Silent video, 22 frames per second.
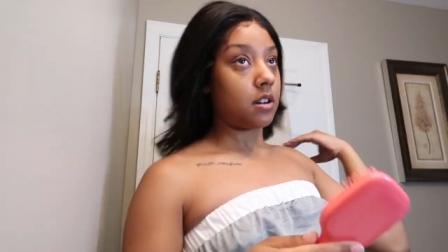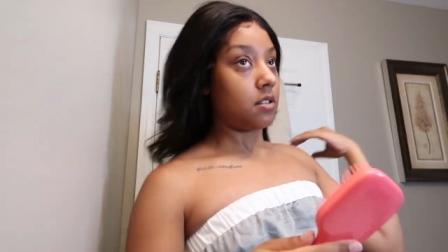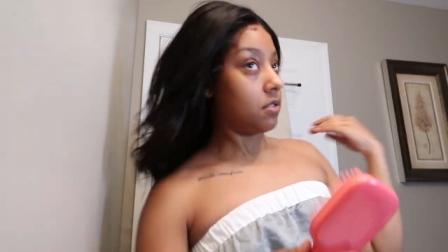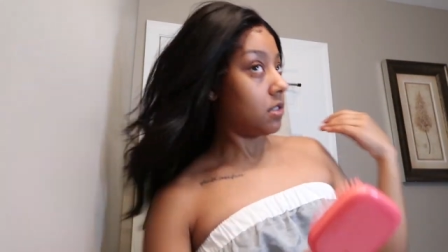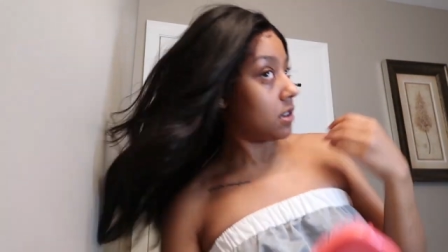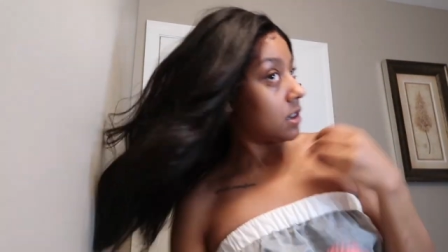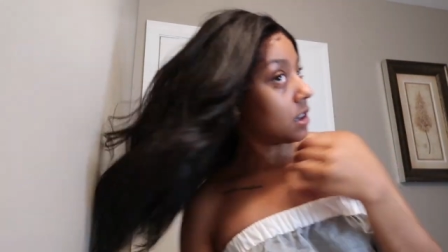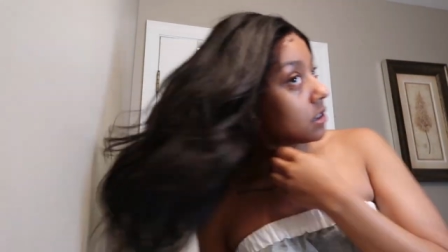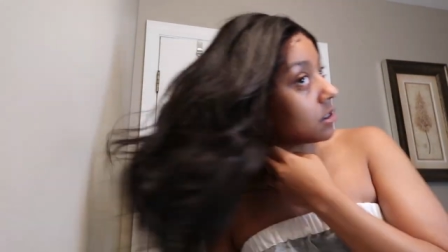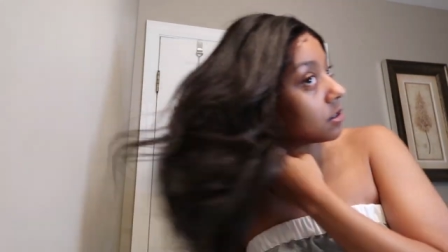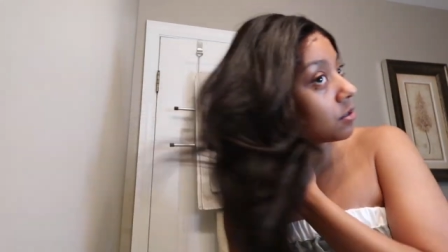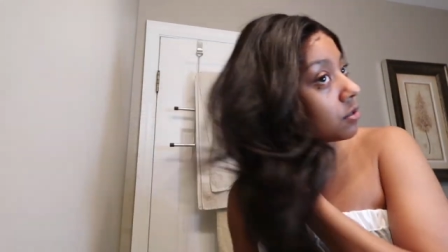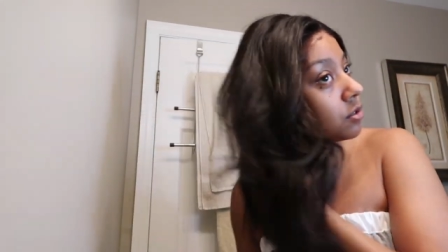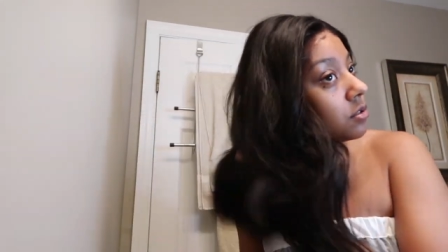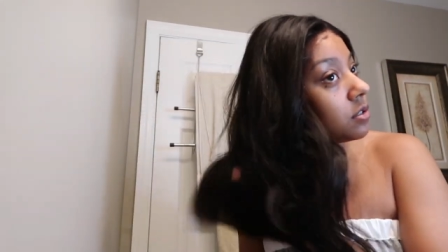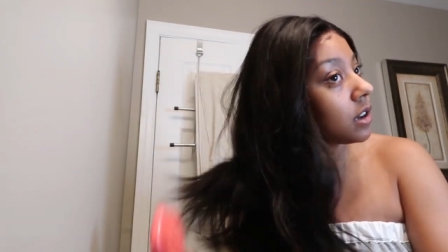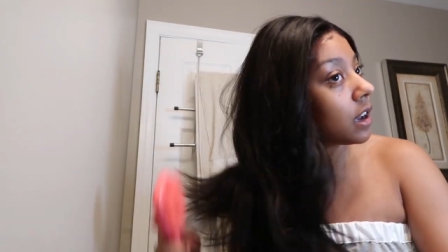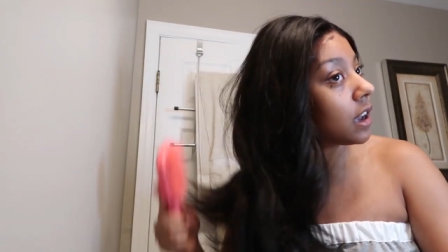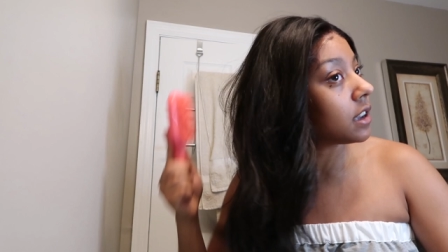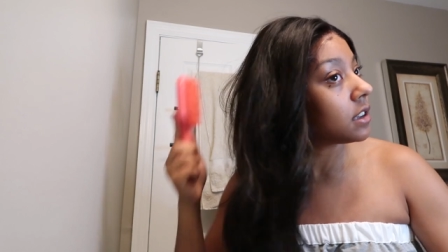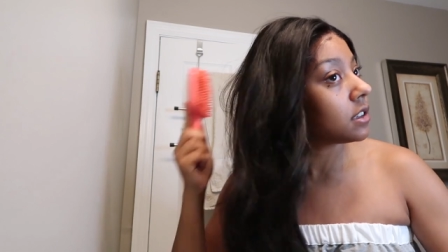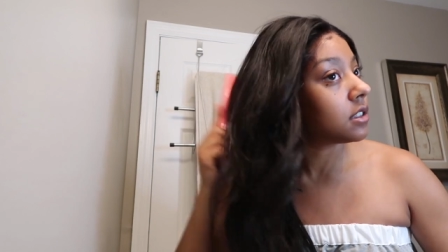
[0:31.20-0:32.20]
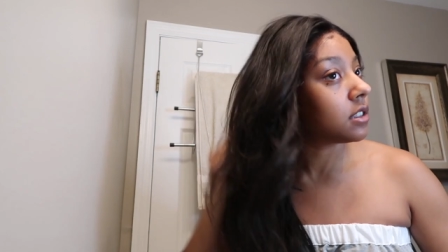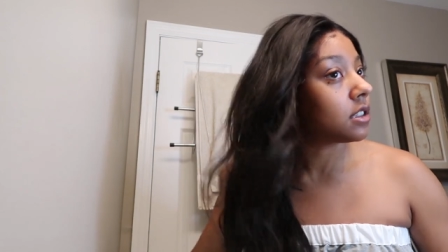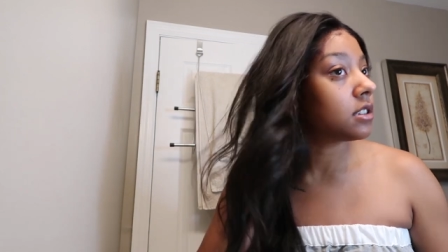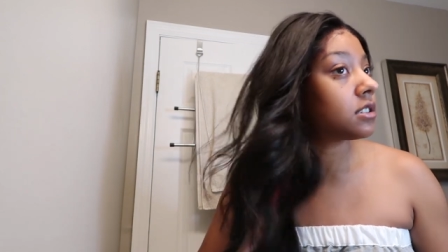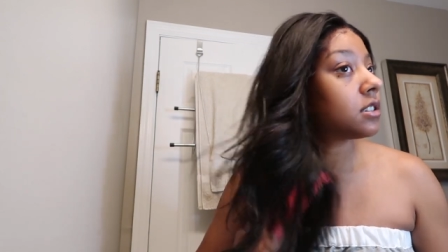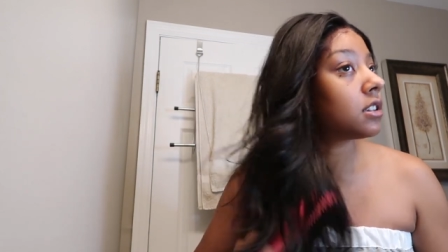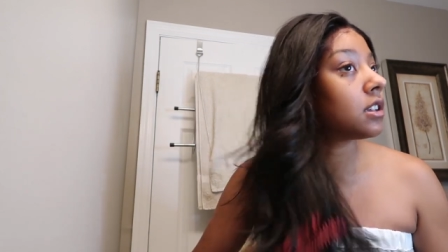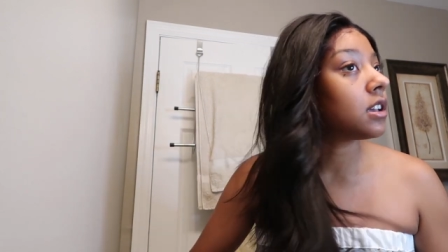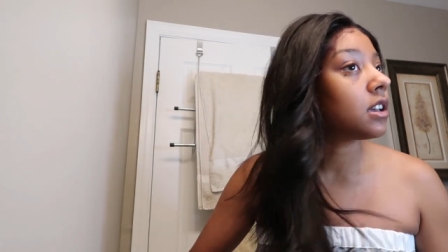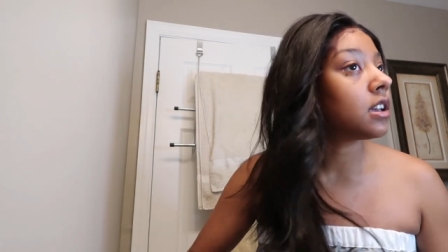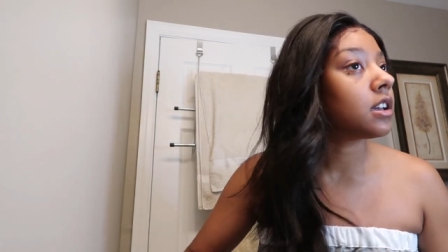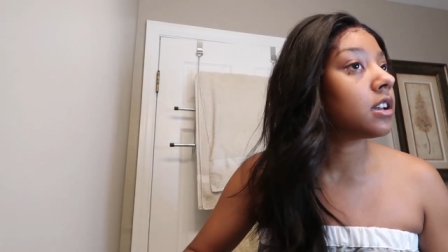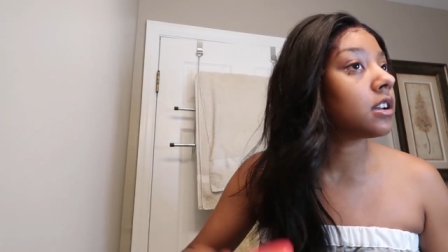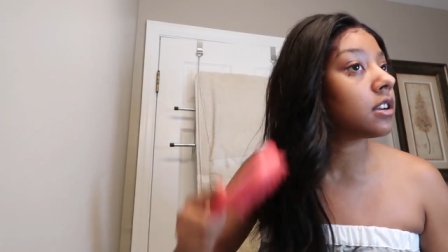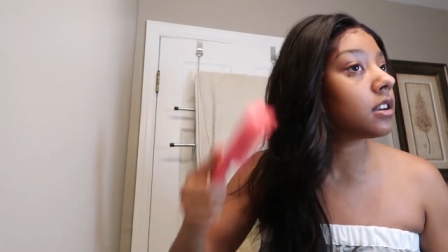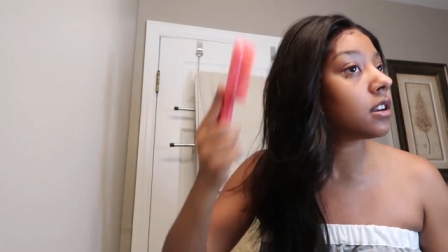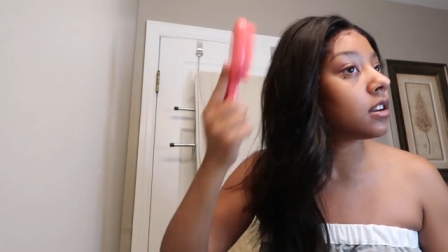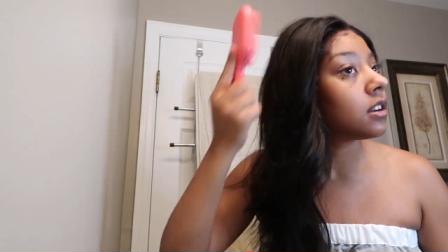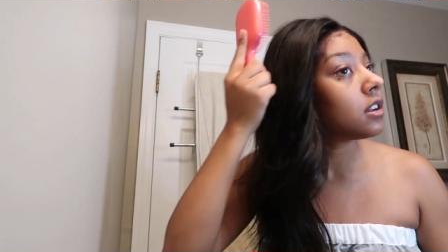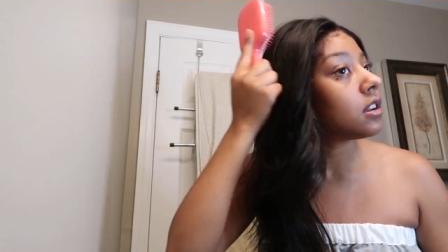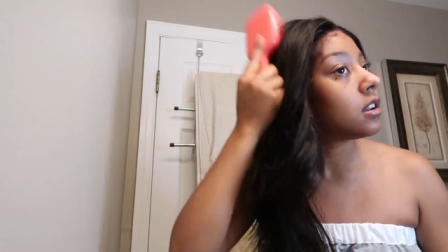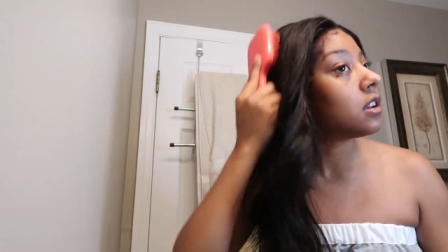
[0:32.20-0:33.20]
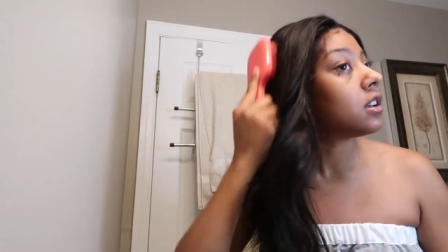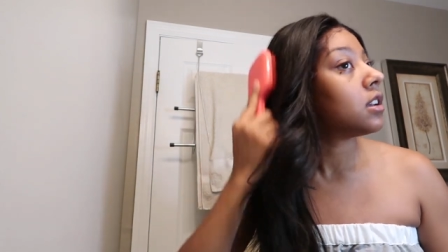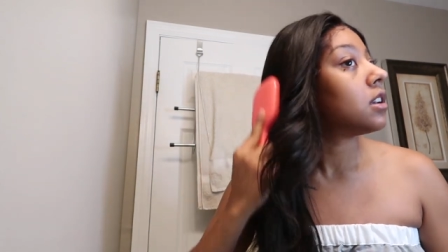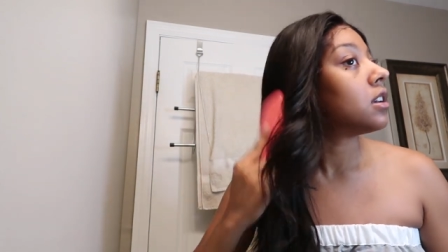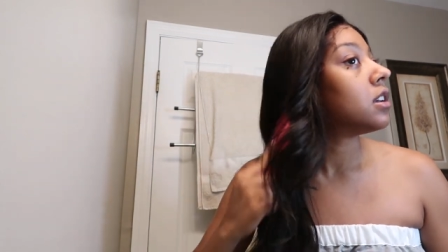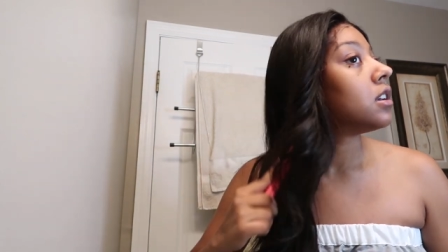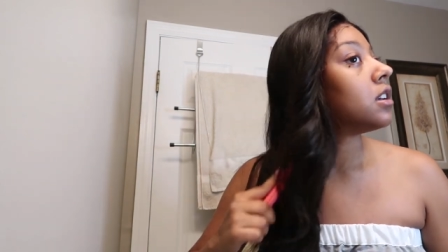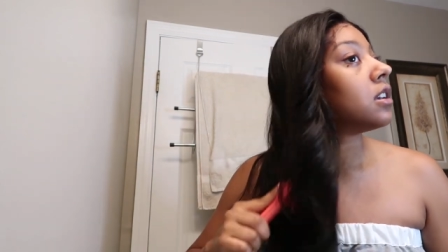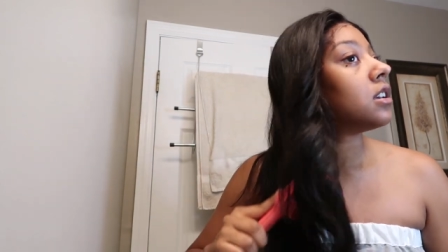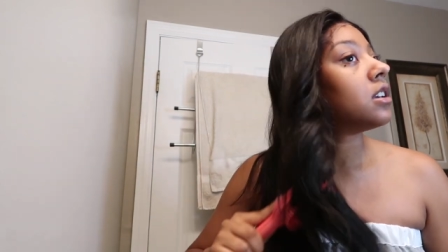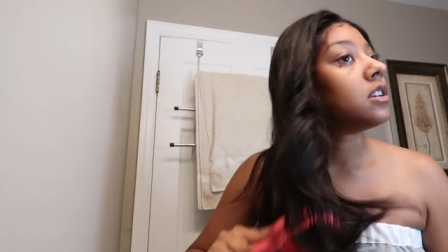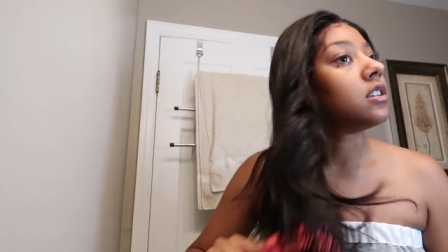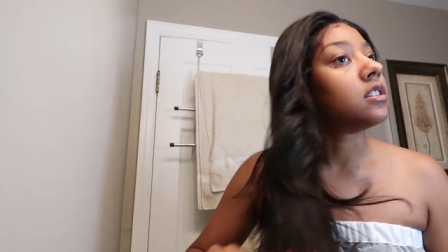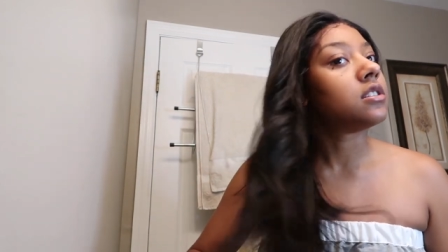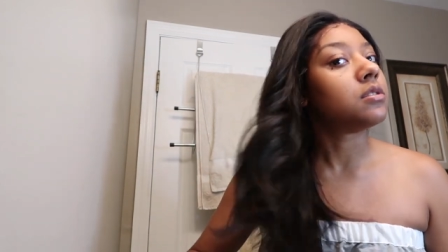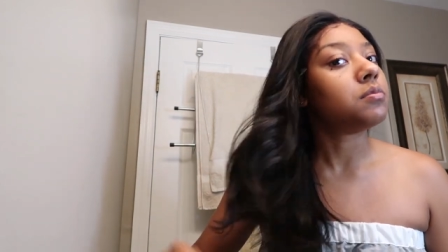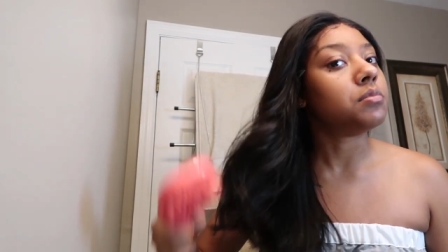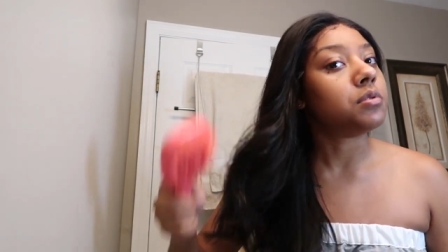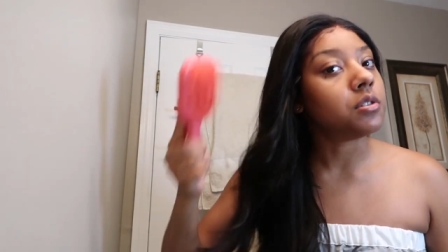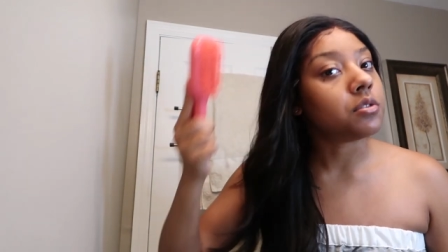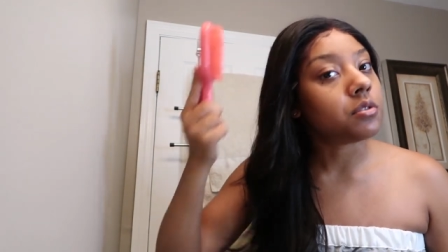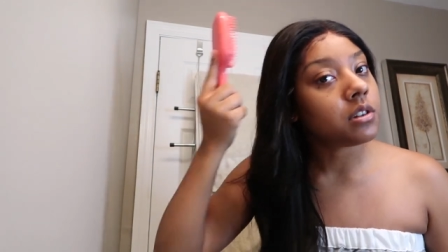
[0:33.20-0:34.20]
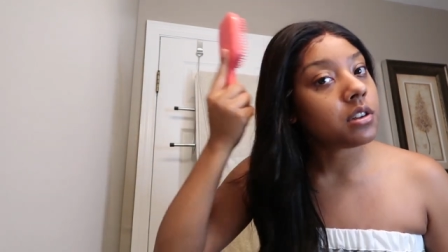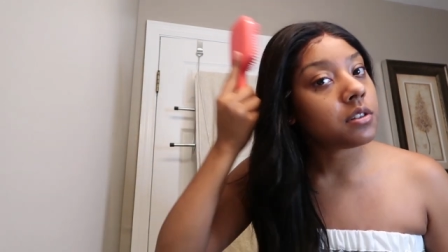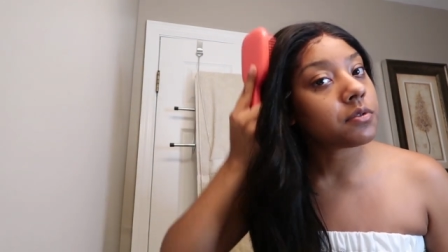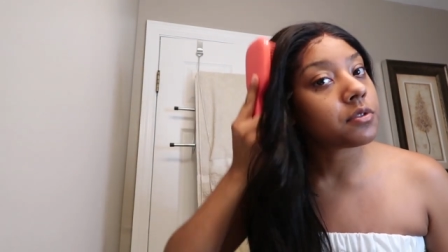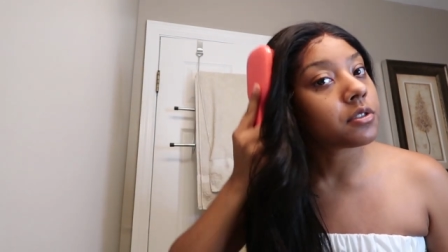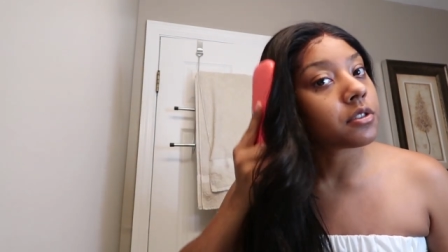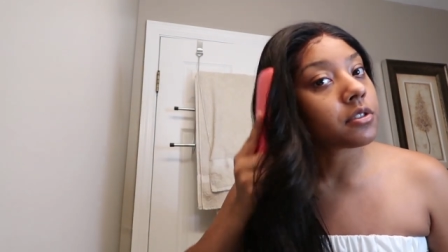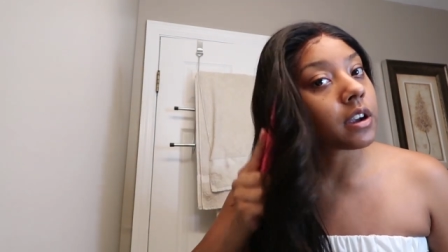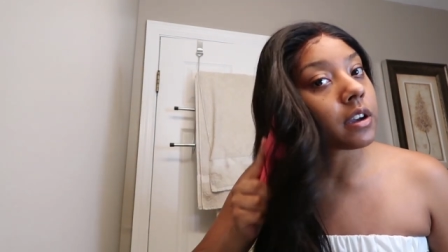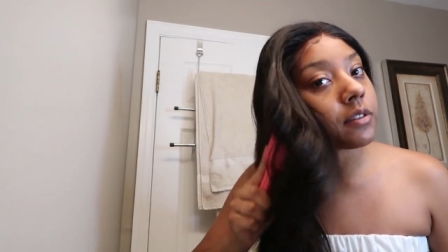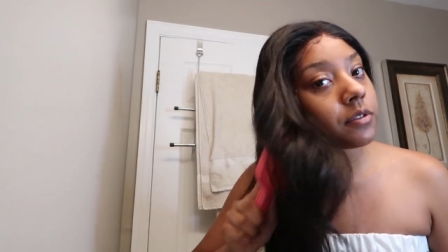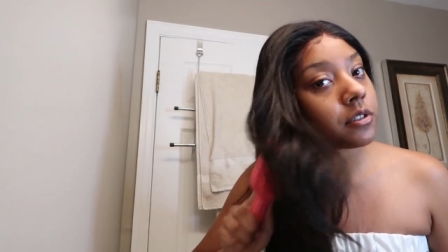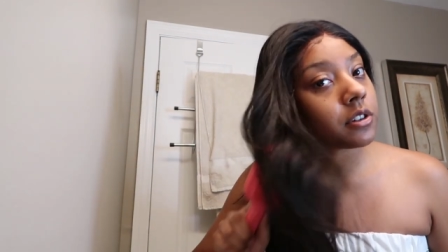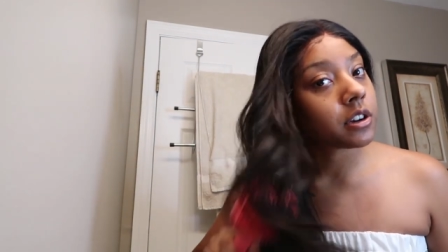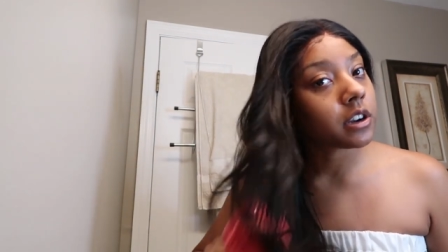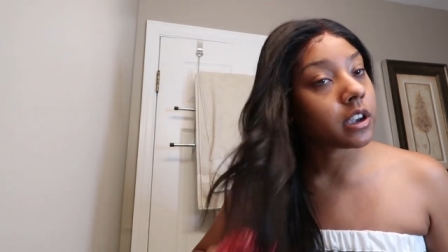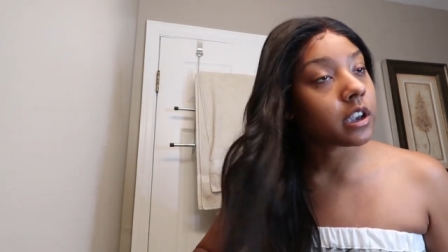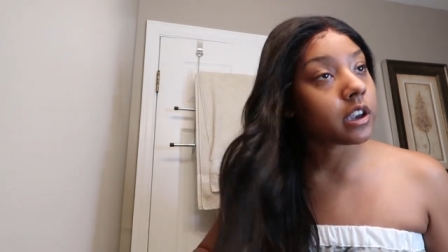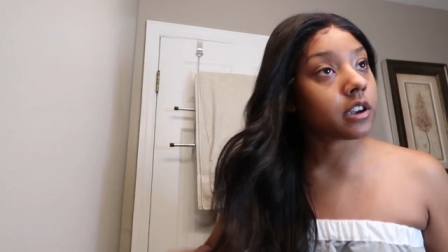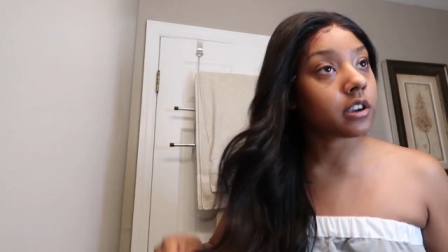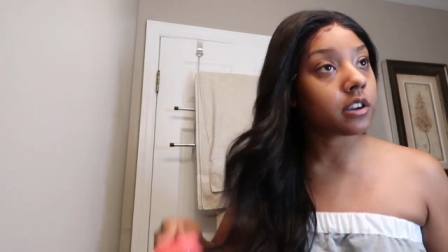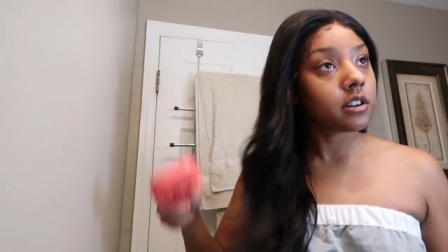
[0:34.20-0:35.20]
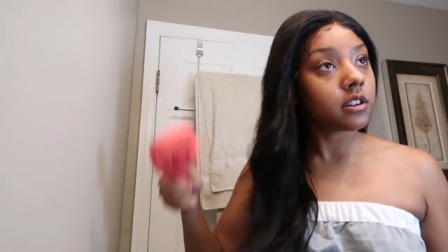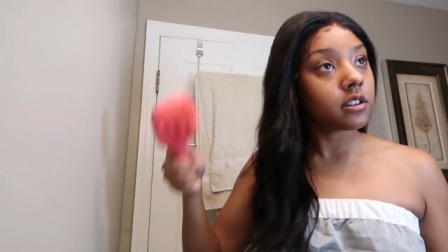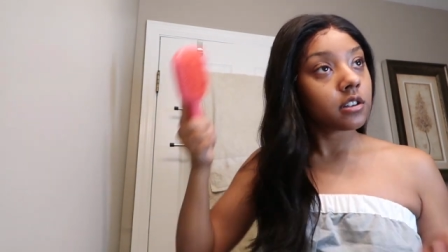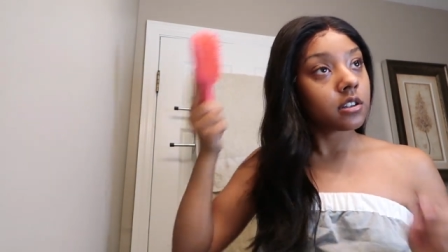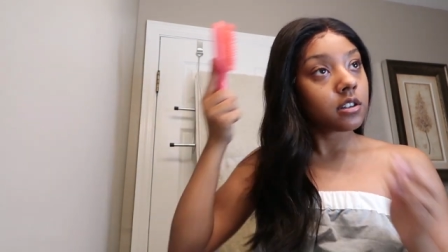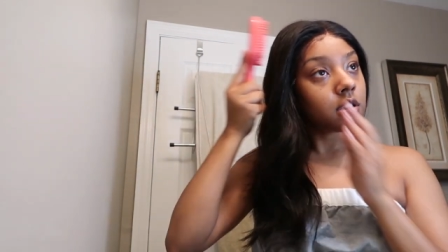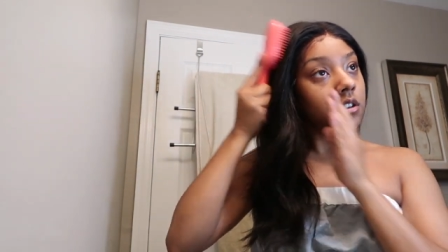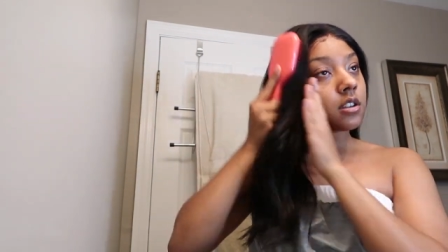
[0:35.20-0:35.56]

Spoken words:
don't think I told you guys, this hair is Beauty Forever hair.